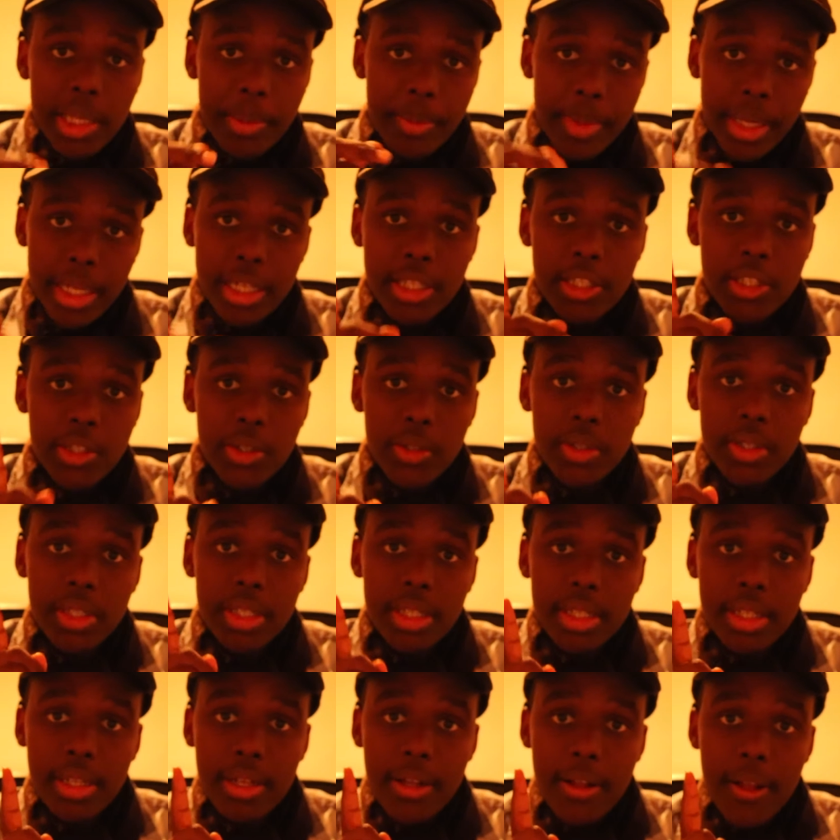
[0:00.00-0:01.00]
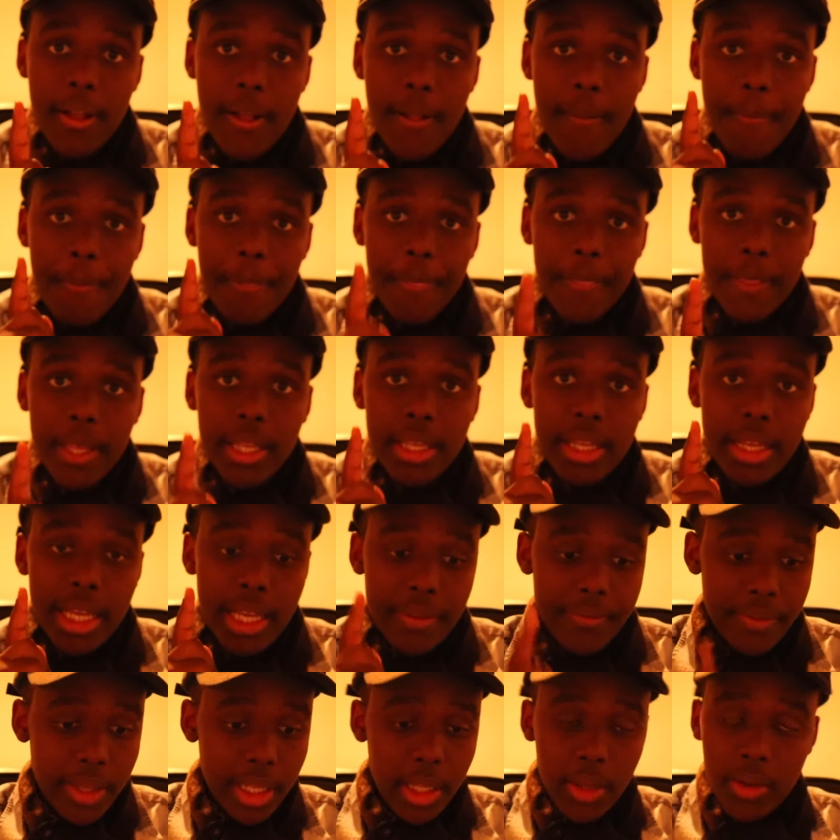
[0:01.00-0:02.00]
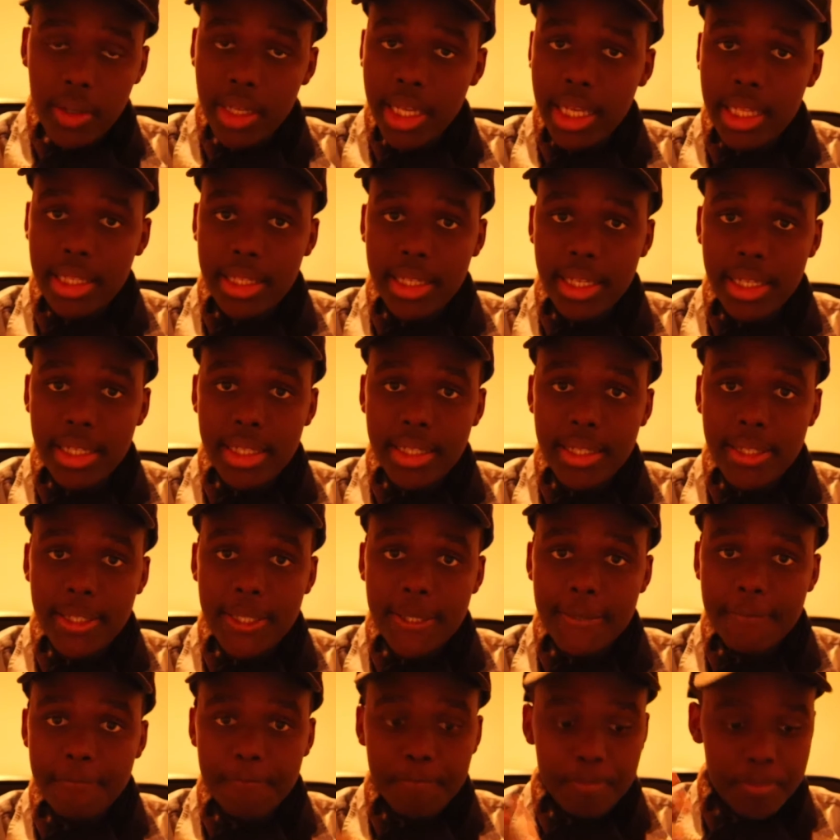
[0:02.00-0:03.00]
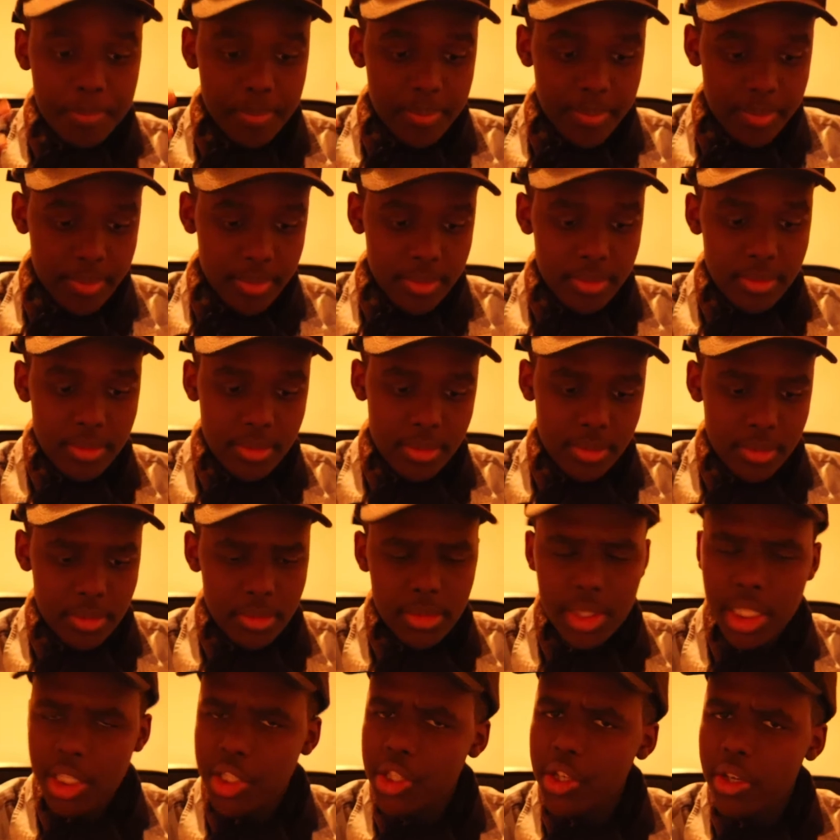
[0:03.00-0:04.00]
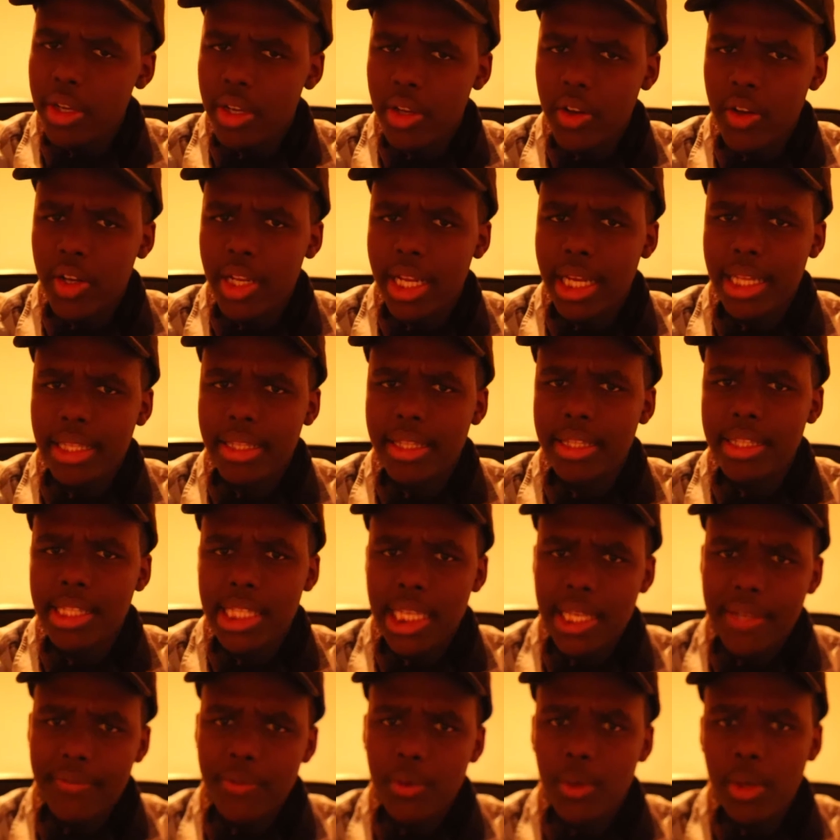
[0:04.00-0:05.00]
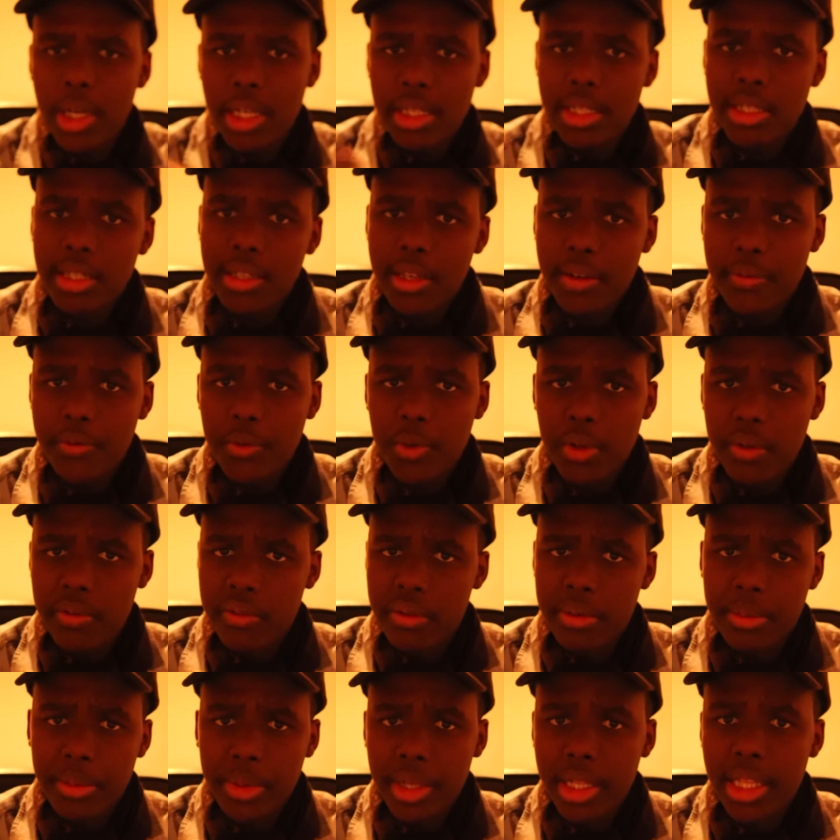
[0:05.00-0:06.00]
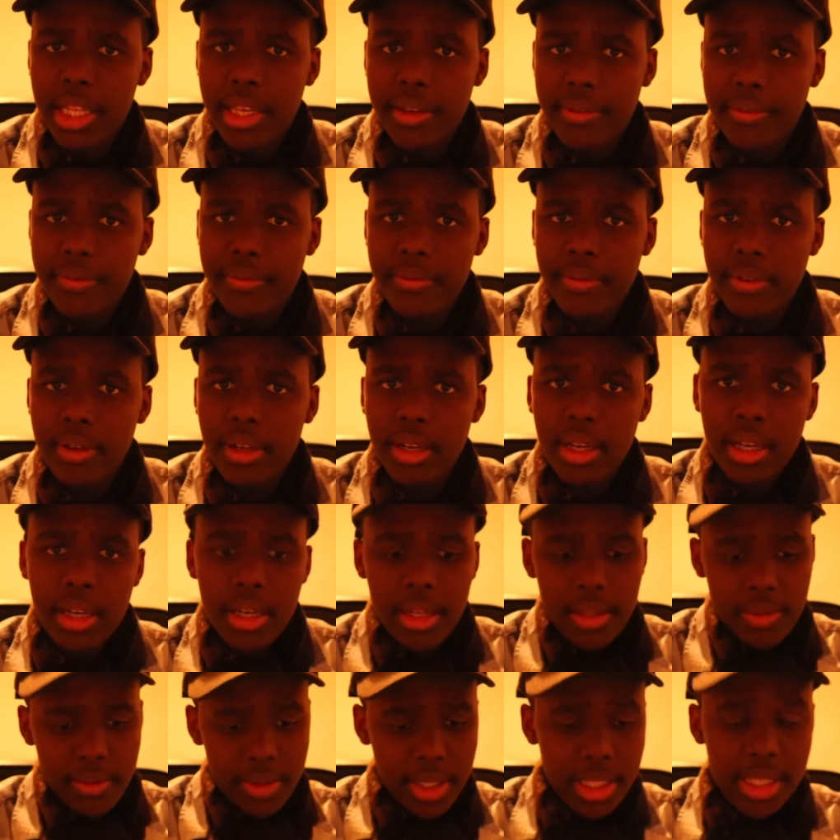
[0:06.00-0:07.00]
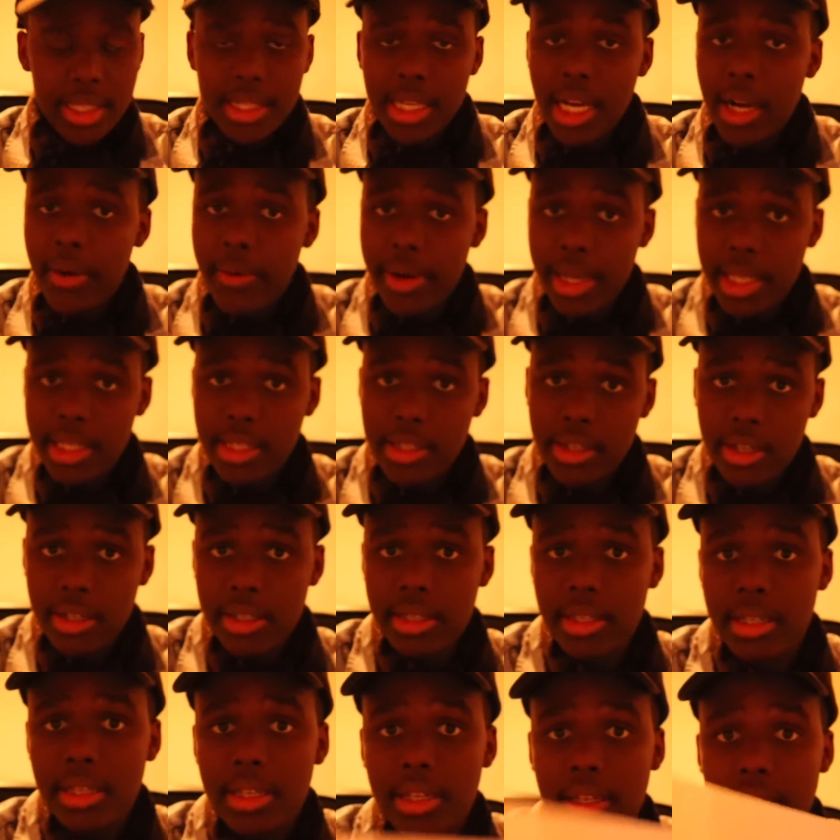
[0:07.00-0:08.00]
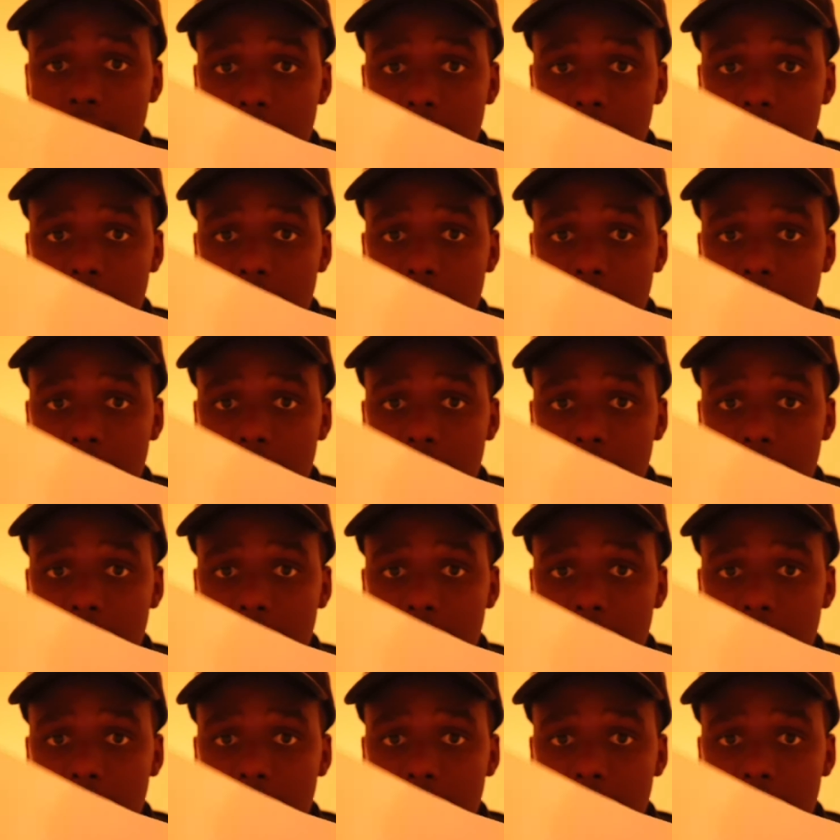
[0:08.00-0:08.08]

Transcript: make sure that if they look like that, they shouldn't look like this if you actually have drawn from real life. This is how I started.